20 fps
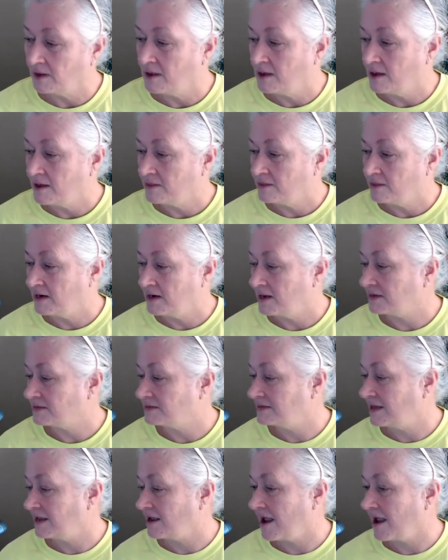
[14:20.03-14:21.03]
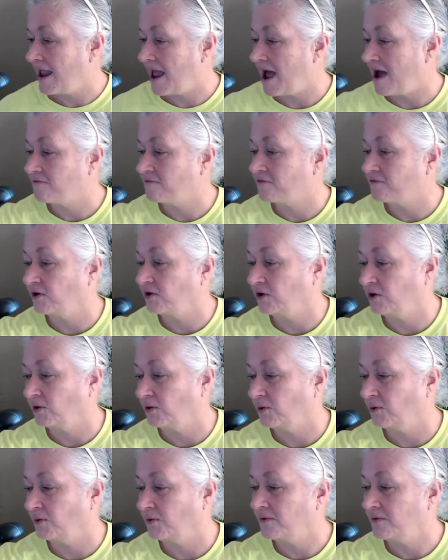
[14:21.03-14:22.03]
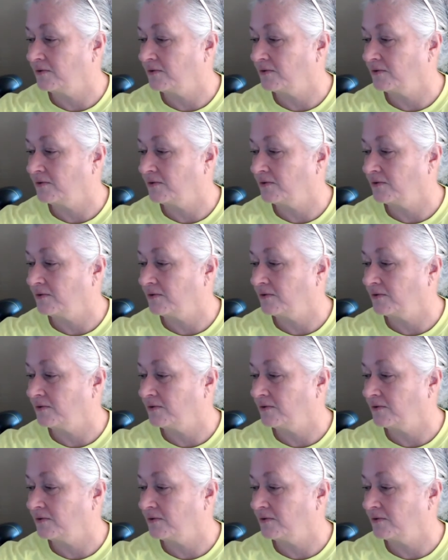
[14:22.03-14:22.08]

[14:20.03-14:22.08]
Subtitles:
The next thing I have for you